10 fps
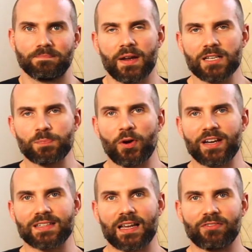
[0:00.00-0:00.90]
My next
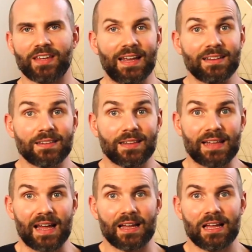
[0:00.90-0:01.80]
point is kind of connected to
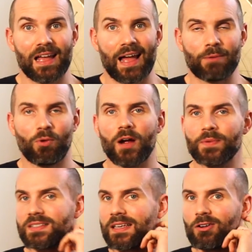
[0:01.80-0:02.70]
that, and what I
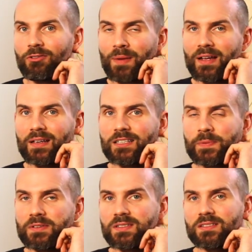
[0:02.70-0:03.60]
would say of my
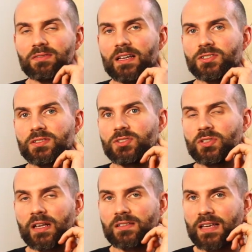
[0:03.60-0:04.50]
experiences of lecturing and
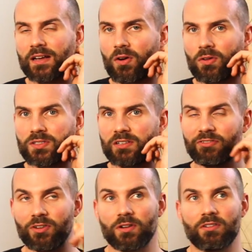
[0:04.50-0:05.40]
tutoring in psychology
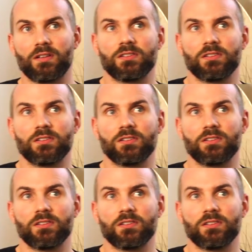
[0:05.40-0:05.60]
for